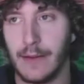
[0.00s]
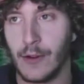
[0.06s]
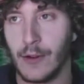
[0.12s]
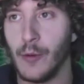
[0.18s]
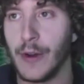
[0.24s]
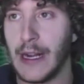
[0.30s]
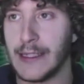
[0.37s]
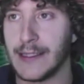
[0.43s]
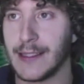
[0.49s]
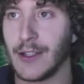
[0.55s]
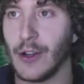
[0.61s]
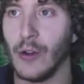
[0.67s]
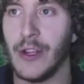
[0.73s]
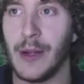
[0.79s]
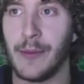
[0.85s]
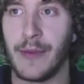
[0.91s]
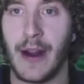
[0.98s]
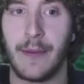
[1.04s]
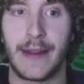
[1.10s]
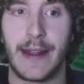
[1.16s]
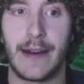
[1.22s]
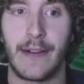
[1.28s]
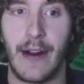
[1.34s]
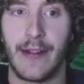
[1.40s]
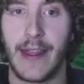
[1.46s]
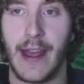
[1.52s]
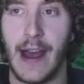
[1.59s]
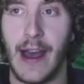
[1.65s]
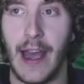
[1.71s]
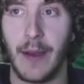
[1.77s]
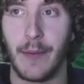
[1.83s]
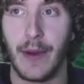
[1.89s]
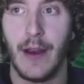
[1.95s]
Kubernetes call them
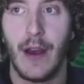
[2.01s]
runtime.